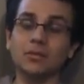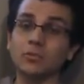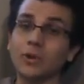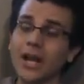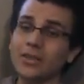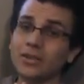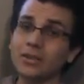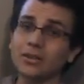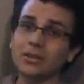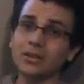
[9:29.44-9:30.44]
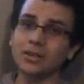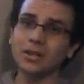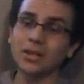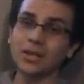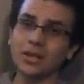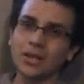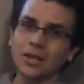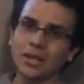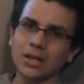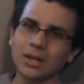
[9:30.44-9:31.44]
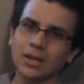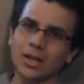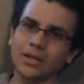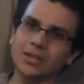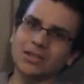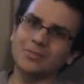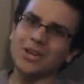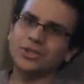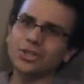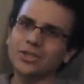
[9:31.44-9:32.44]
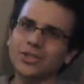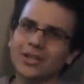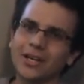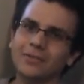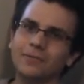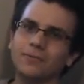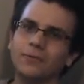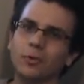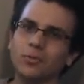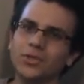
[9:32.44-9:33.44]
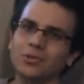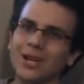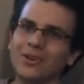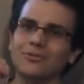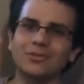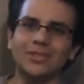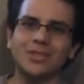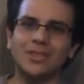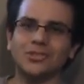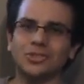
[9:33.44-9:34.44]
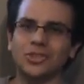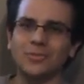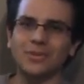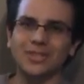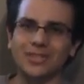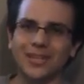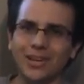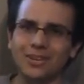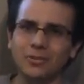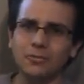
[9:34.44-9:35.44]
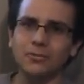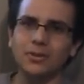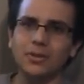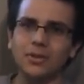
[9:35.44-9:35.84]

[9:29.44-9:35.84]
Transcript: Rather, the dimension kind of forms around the ship itself,